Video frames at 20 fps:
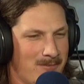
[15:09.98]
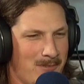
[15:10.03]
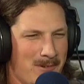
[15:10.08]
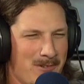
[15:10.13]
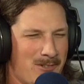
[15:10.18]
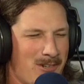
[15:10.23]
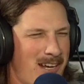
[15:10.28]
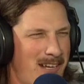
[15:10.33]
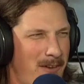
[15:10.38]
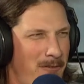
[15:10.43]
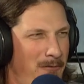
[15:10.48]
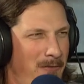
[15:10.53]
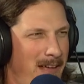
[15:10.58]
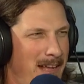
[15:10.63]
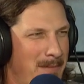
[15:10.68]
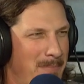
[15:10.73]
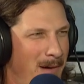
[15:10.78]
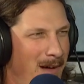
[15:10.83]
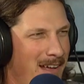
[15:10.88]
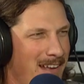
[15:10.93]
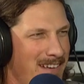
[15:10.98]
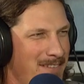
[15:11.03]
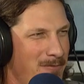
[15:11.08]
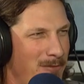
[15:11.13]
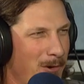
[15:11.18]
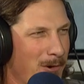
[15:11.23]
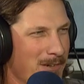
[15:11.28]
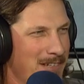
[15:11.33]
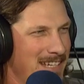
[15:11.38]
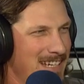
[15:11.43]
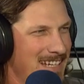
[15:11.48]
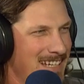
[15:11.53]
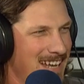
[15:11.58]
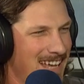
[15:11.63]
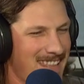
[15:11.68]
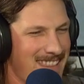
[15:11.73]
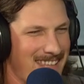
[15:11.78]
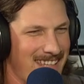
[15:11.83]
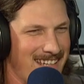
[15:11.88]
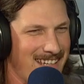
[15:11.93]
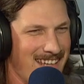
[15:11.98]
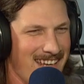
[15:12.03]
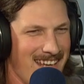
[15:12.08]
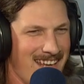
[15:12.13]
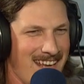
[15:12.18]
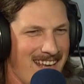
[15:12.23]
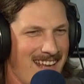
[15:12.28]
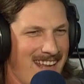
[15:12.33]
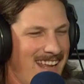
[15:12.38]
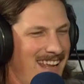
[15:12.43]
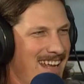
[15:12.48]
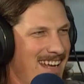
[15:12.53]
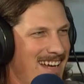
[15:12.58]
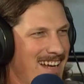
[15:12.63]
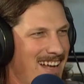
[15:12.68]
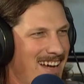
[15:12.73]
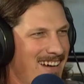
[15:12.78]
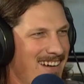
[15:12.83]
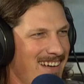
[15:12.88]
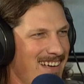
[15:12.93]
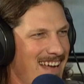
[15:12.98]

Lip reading: We tried to fake punt 14-0, you know.